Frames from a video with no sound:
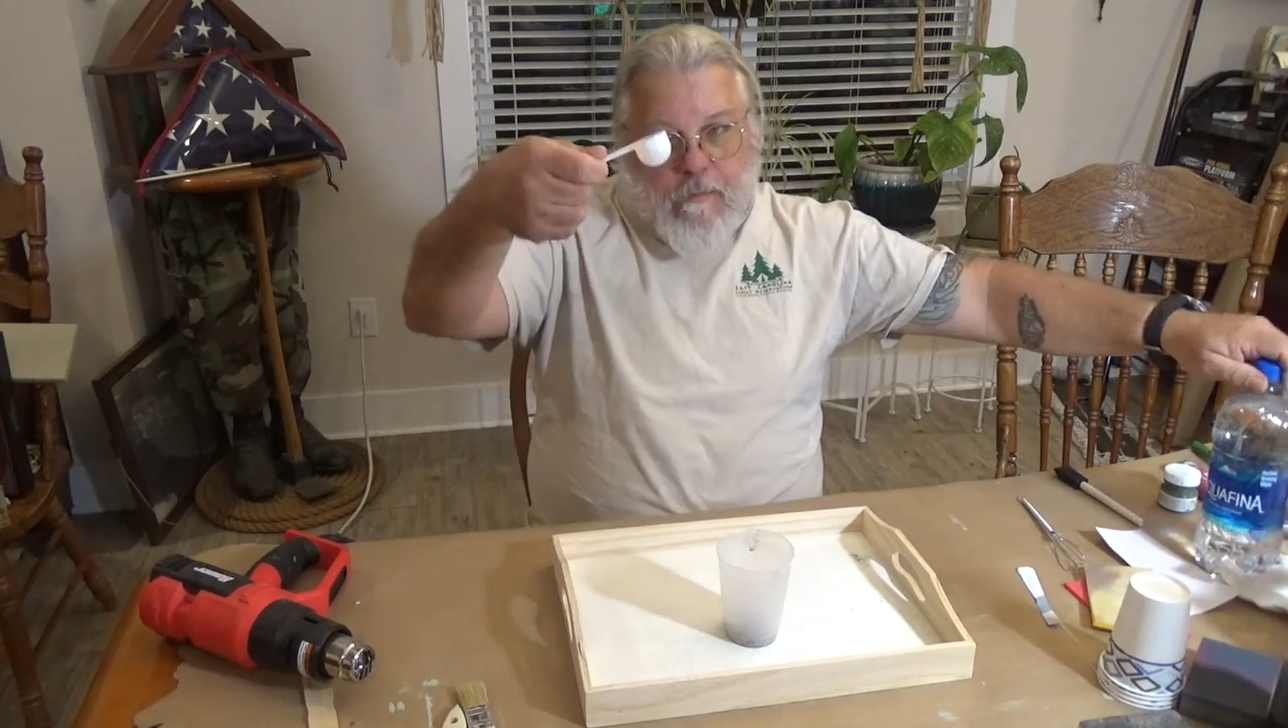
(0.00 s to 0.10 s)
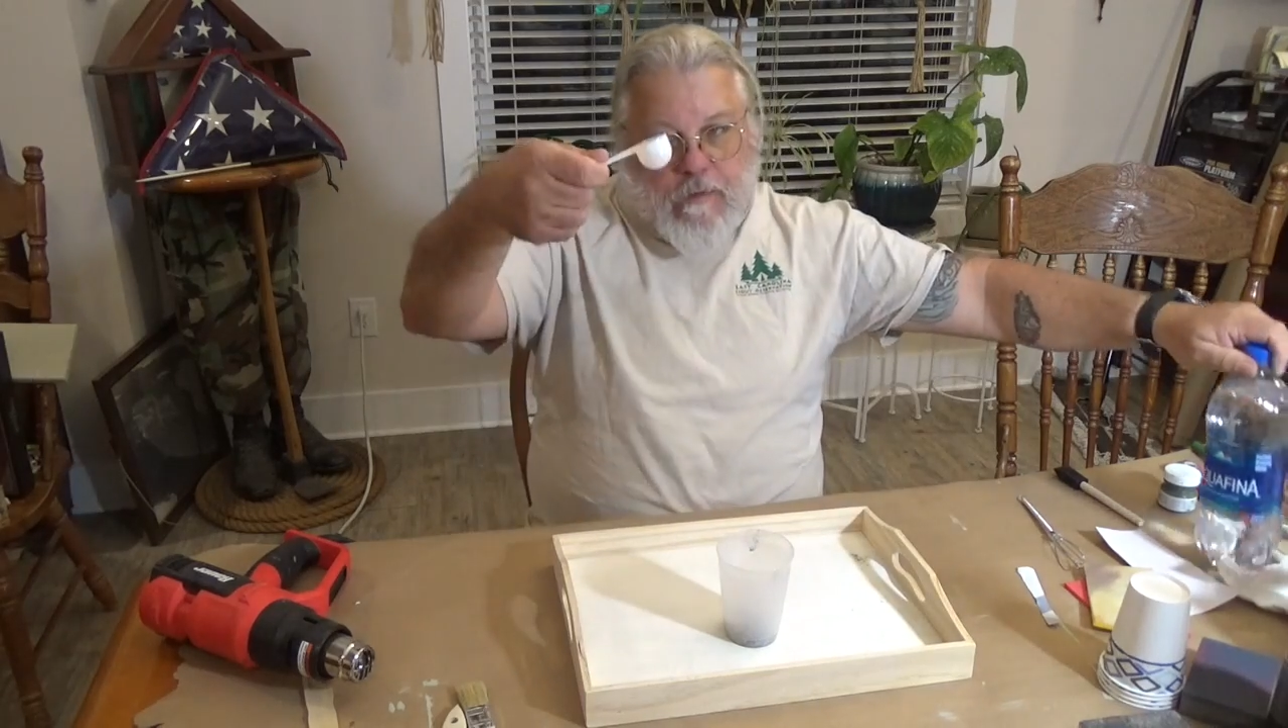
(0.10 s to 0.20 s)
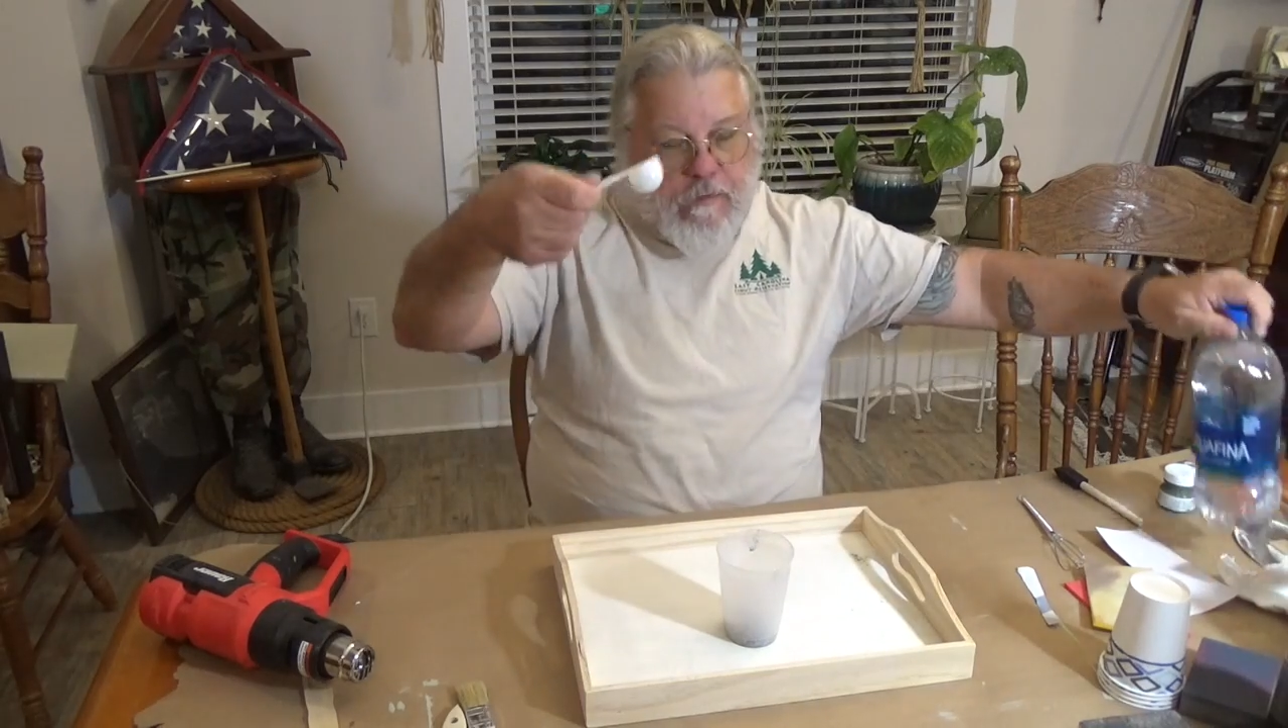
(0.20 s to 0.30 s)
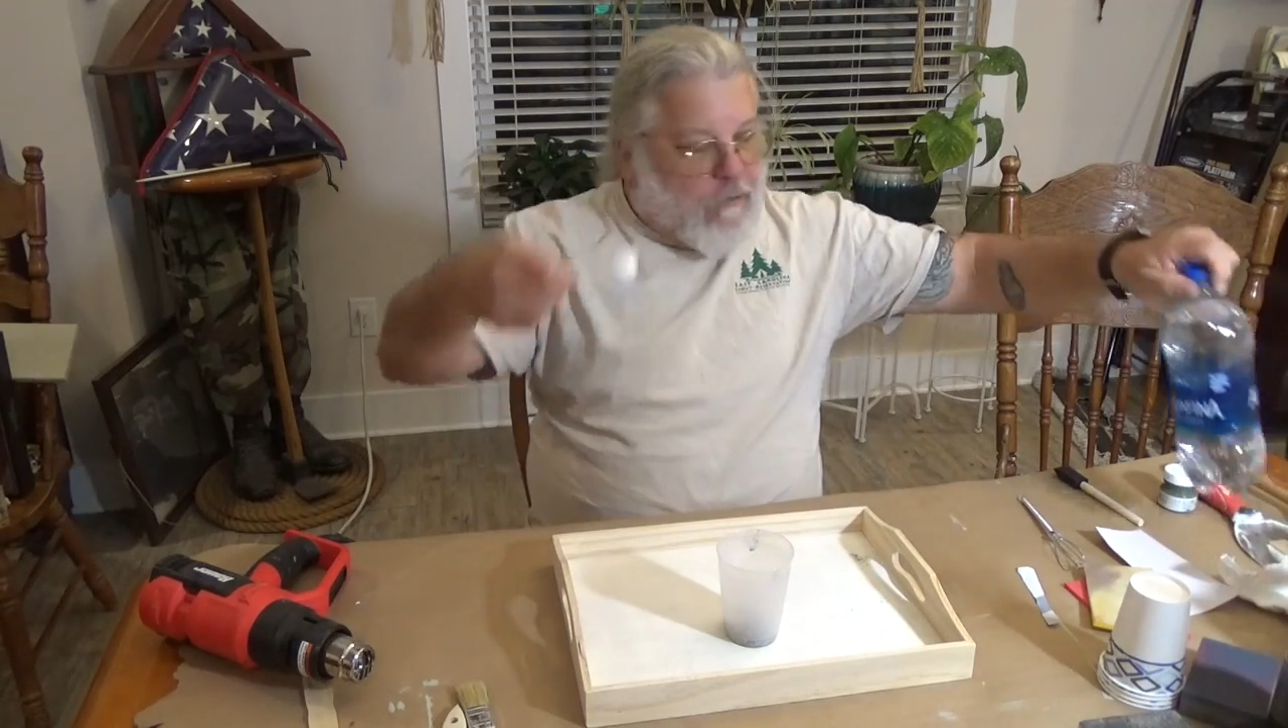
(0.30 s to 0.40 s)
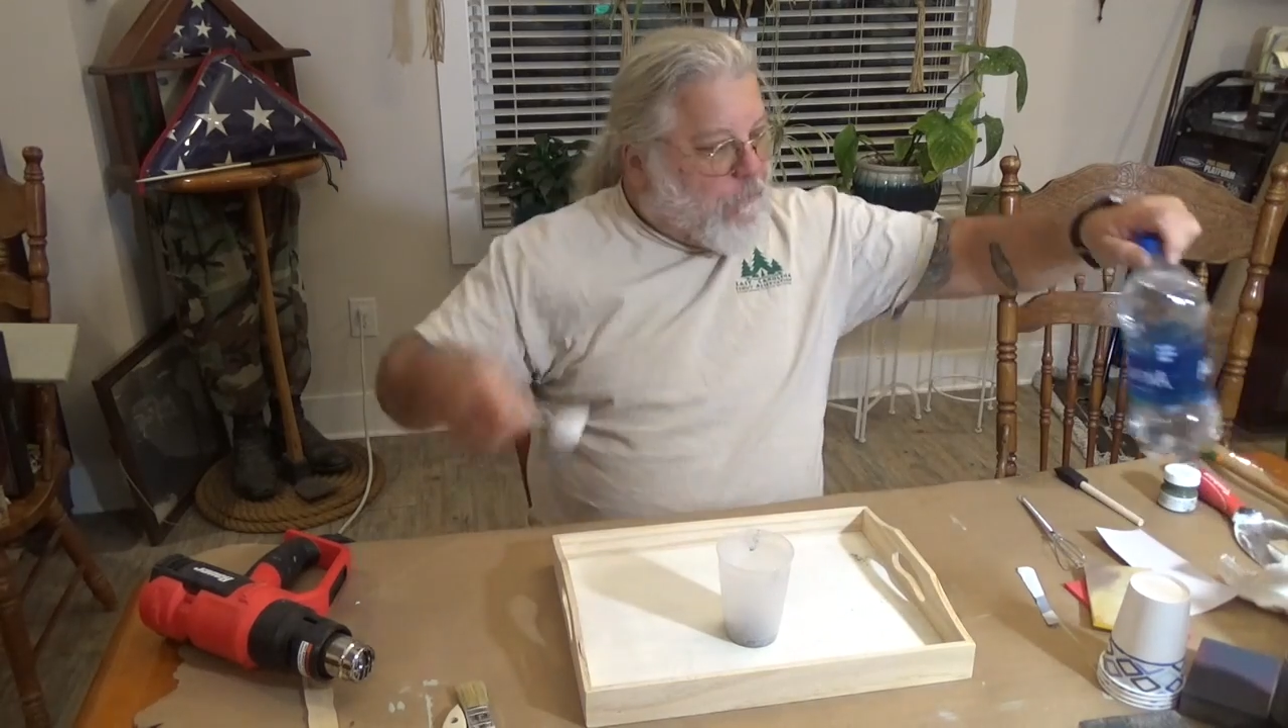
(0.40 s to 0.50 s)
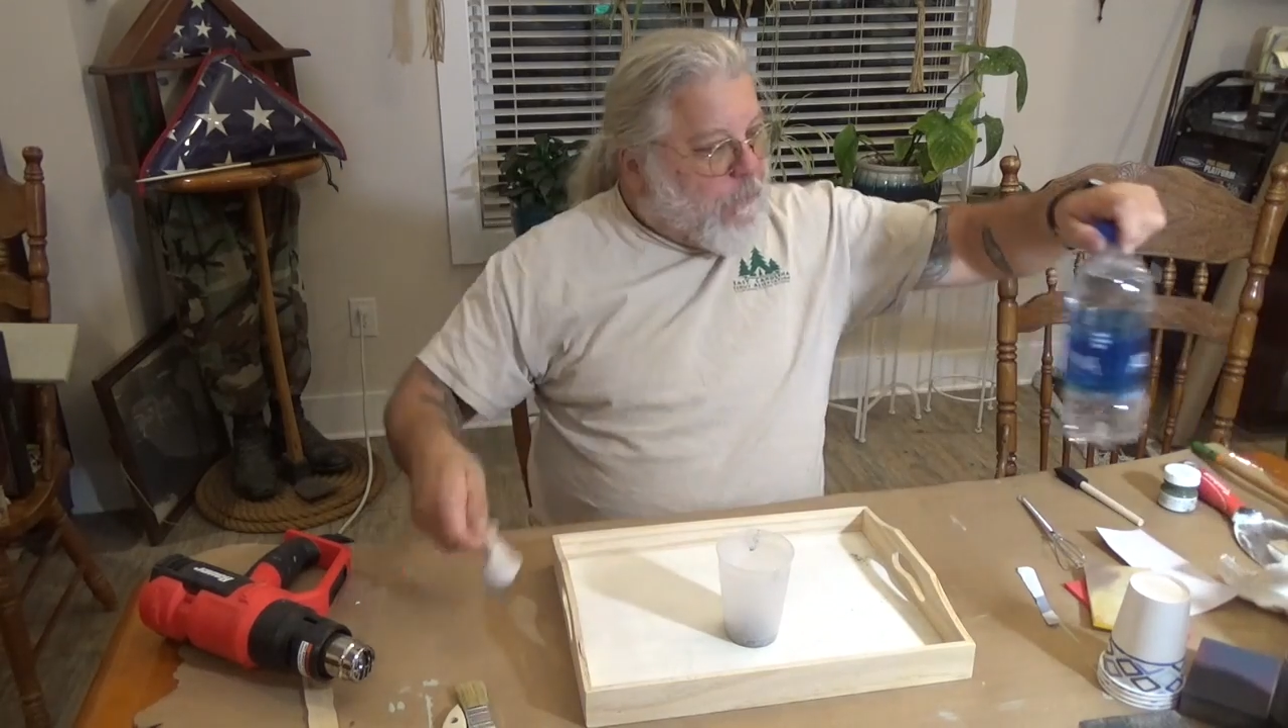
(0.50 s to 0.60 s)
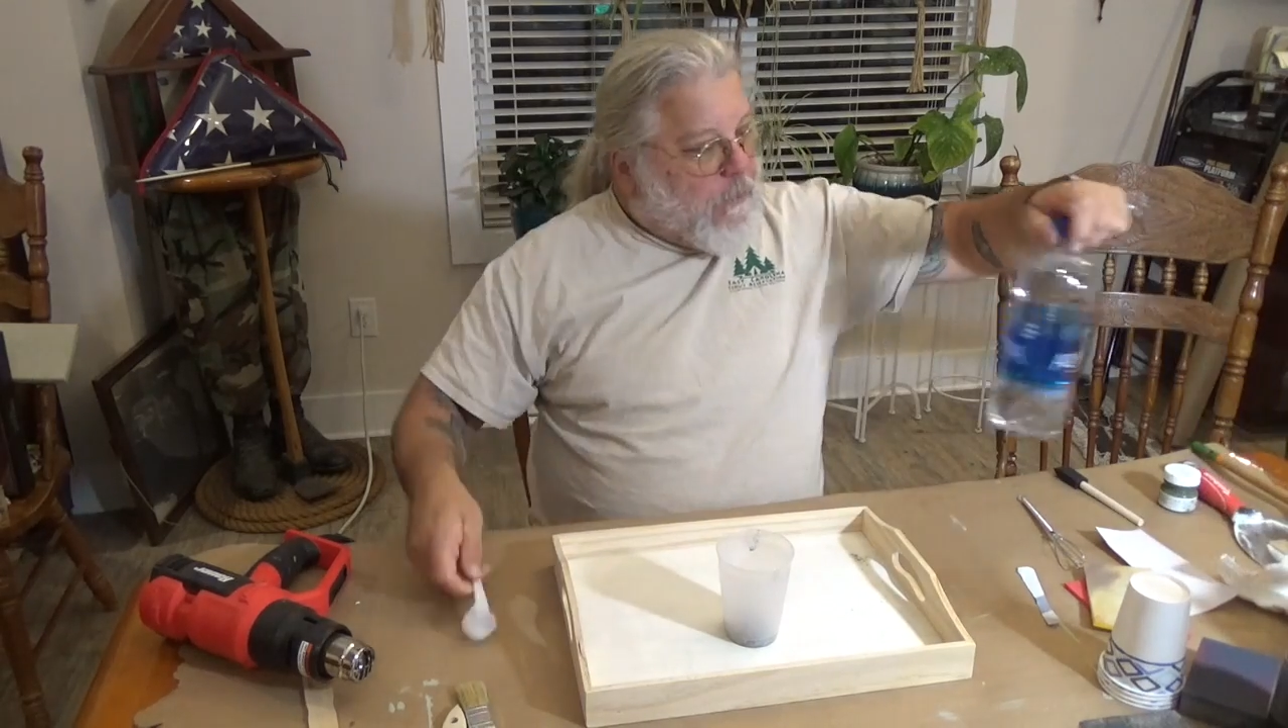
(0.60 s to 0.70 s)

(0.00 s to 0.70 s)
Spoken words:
my scoop.